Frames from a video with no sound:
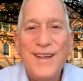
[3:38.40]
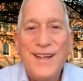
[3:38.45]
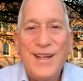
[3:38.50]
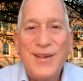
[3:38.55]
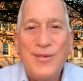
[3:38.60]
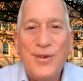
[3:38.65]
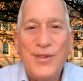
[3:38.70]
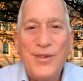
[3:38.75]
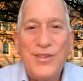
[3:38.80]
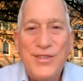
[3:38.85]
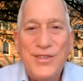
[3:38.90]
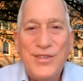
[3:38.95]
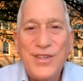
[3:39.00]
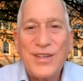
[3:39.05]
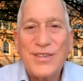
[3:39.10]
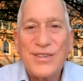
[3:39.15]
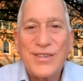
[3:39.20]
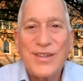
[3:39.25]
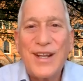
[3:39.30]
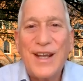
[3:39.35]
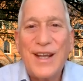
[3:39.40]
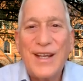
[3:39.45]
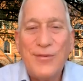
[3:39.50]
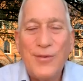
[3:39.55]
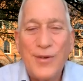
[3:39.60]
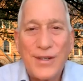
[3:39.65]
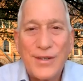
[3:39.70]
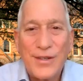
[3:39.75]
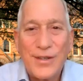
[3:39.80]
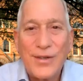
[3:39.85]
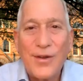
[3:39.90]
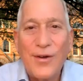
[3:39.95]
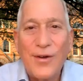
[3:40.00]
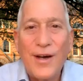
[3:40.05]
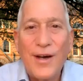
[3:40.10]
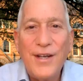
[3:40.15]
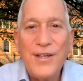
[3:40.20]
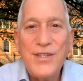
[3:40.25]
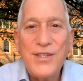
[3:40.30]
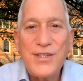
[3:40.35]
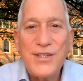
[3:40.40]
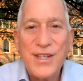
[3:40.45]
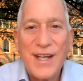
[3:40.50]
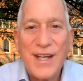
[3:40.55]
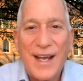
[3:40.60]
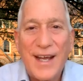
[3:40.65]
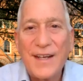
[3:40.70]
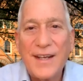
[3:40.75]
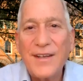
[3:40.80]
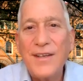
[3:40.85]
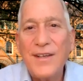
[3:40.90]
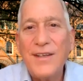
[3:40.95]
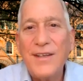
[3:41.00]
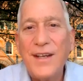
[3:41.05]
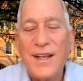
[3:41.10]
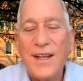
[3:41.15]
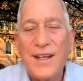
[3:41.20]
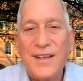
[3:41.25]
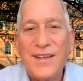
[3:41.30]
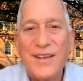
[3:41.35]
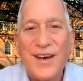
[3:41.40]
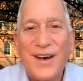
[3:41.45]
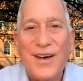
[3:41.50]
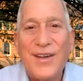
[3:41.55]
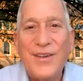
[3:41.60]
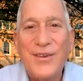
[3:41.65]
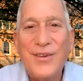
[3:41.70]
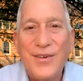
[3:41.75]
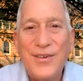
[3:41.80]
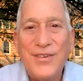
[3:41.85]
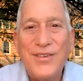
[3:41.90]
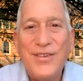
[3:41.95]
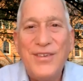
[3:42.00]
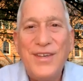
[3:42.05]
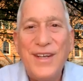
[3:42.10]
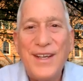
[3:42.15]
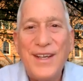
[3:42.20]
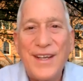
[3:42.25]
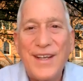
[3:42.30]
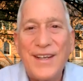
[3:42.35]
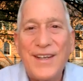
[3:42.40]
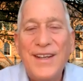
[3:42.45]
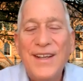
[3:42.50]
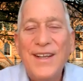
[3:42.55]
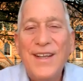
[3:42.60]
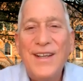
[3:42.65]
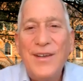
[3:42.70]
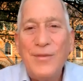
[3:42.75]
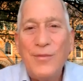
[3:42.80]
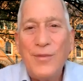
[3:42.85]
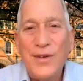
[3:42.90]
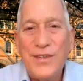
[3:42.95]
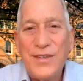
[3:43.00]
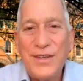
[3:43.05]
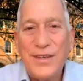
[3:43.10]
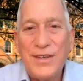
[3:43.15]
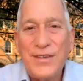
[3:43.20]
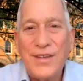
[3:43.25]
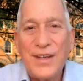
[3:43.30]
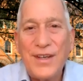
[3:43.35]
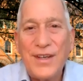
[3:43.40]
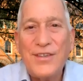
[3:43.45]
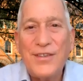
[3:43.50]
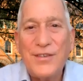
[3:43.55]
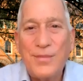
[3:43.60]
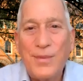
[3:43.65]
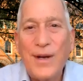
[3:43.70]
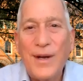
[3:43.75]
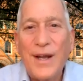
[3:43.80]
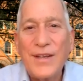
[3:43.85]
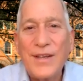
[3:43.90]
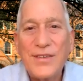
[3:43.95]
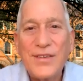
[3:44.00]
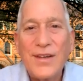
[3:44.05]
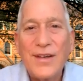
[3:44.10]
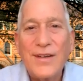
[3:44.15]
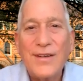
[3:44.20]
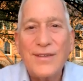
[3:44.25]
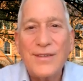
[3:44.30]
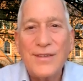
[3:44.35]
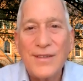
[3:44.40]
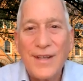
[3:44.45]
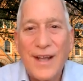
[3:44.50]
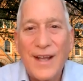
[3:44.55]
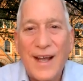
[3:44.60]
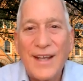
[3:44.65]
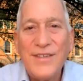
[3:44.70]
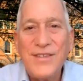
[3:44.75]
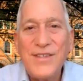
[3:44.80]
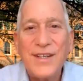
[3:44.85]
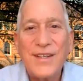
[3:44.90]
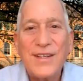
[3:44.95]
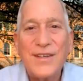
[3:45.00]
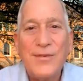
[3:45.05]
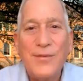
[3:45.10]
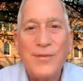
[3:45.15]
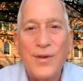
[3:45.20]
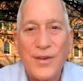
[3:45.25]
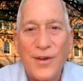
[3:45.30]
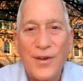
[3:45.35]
It was just like what Claude Shannon and others did, which is express logic with